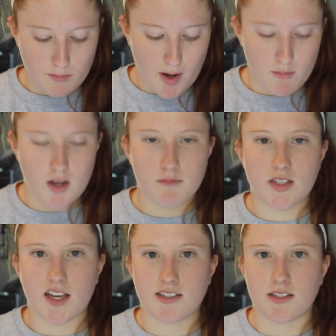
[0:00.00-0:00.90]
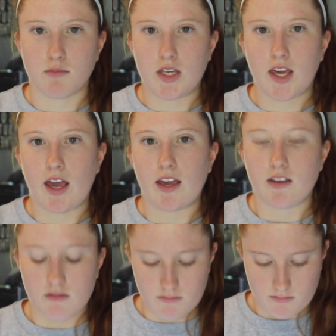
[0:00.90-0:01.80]
my mom texted me
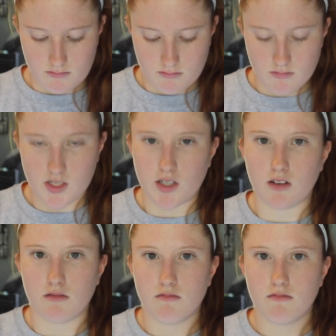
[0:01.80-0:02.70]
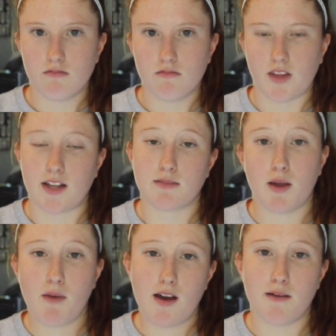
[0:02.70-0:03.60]
K. So, that's
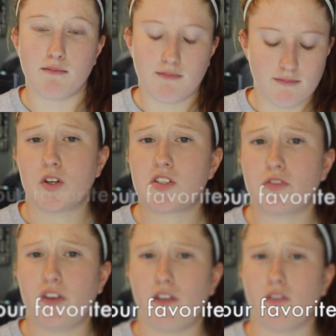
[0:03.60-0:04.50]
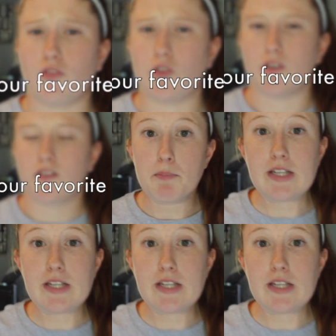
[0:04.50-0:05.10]
my mom. What's your favorite food?